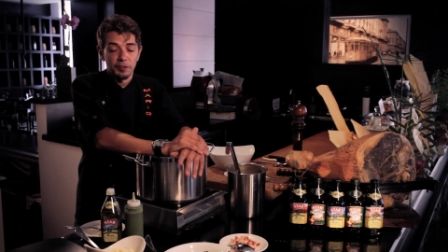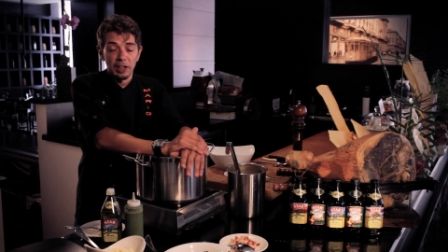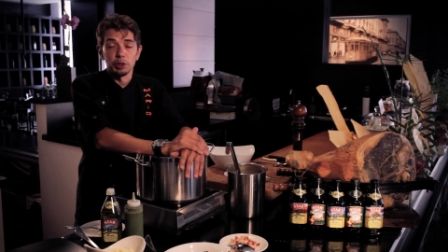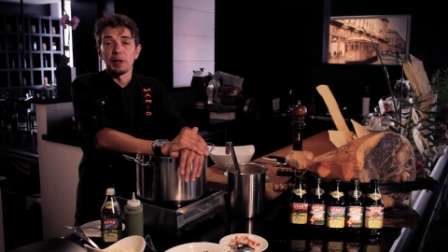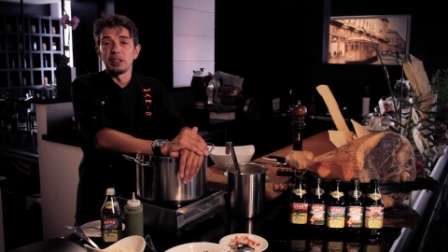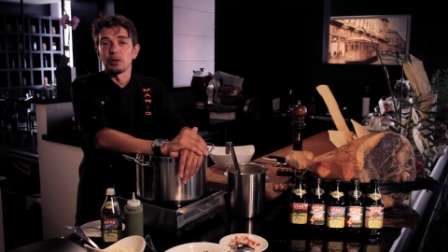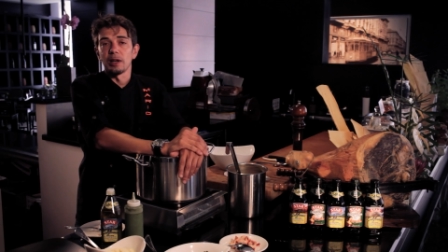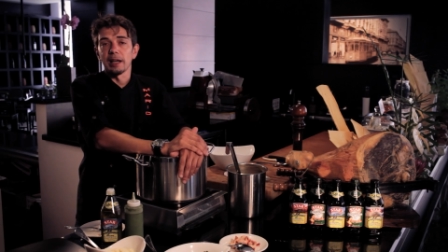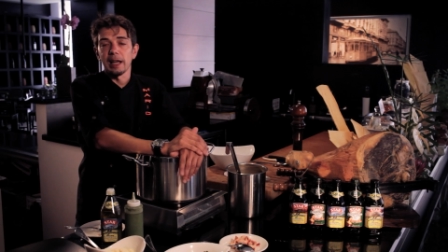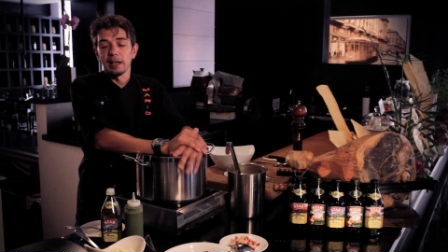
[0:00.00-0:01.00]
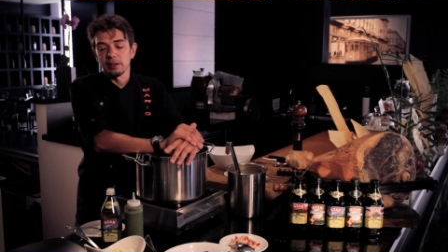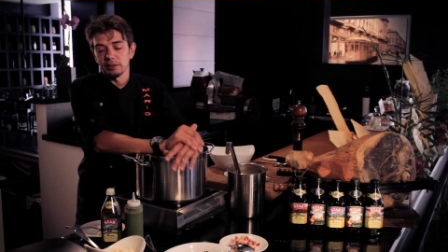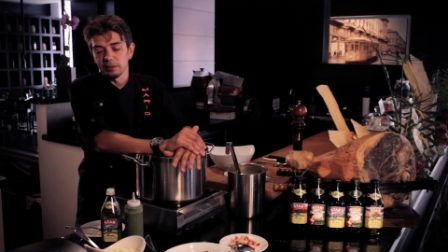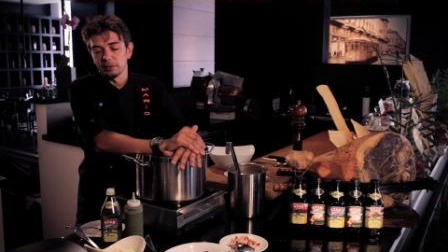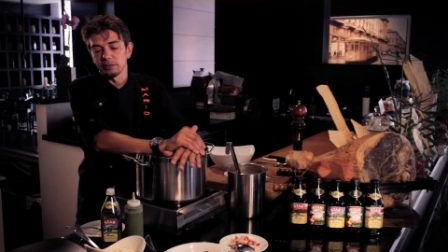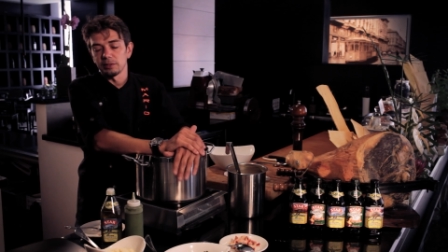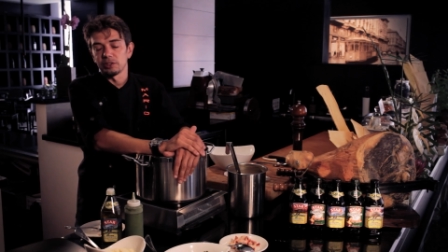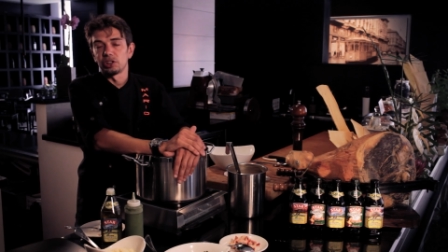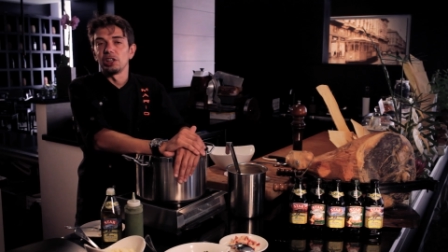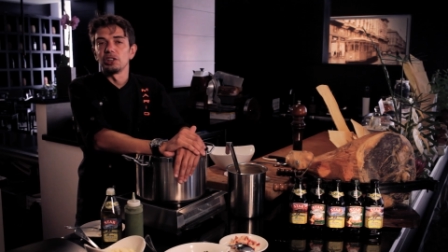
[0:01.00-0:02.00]
fresh basil again,
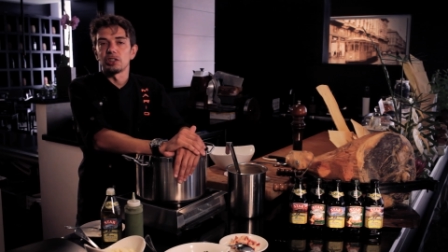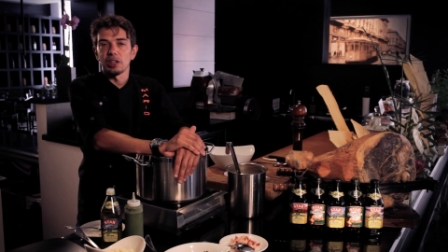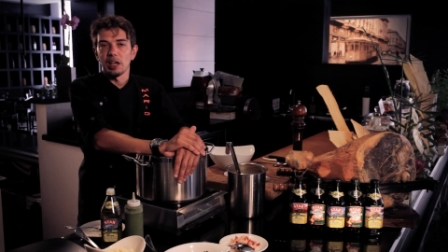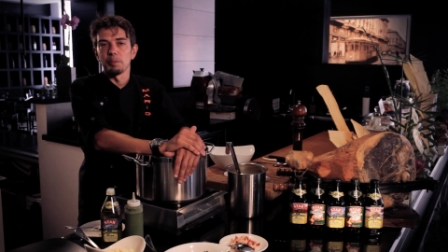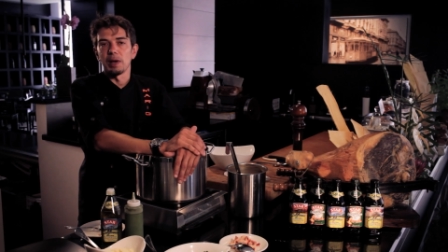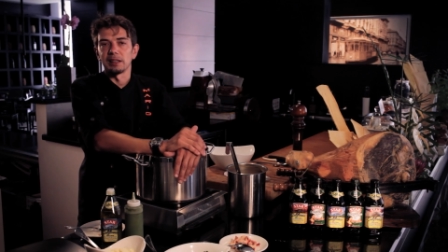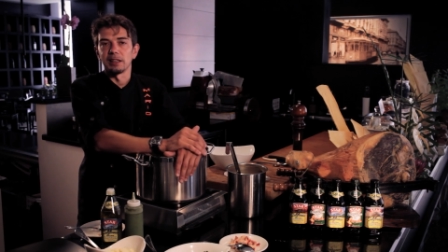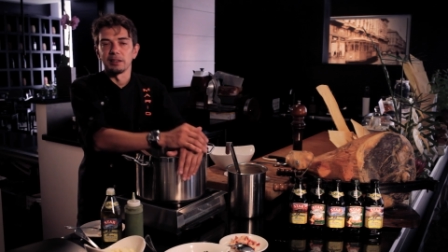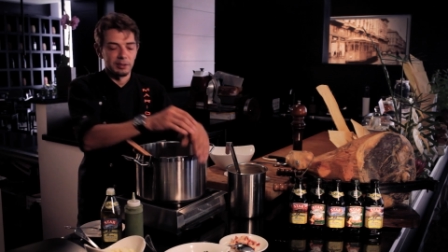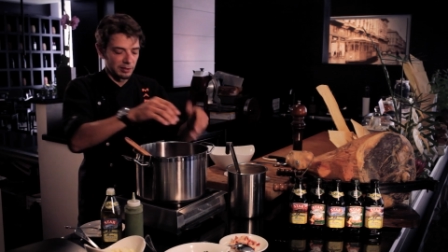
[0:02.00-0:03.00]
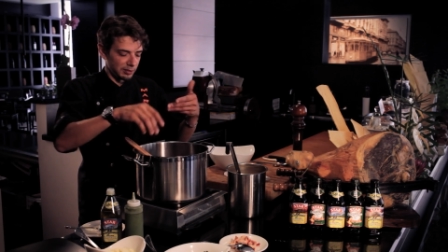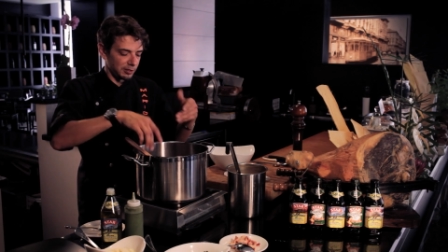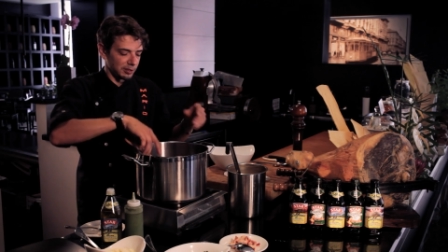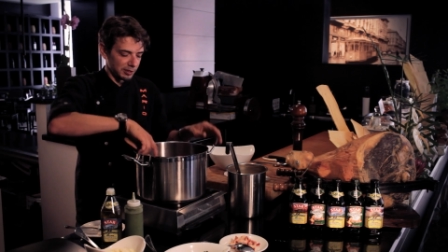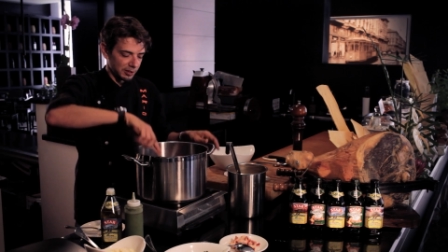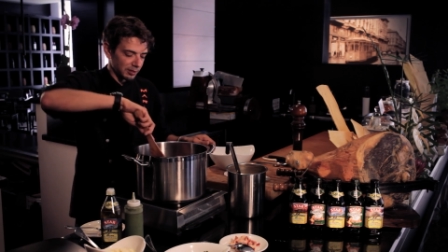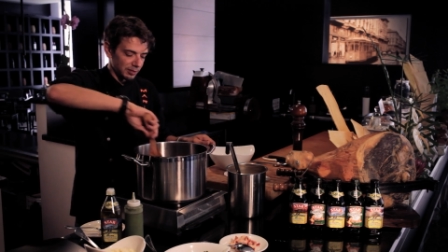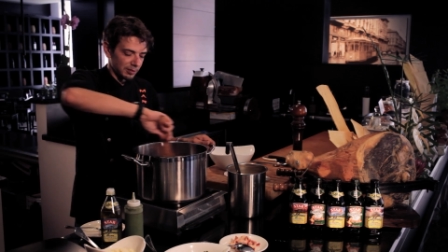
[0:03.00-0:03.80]
cheese and butter. So,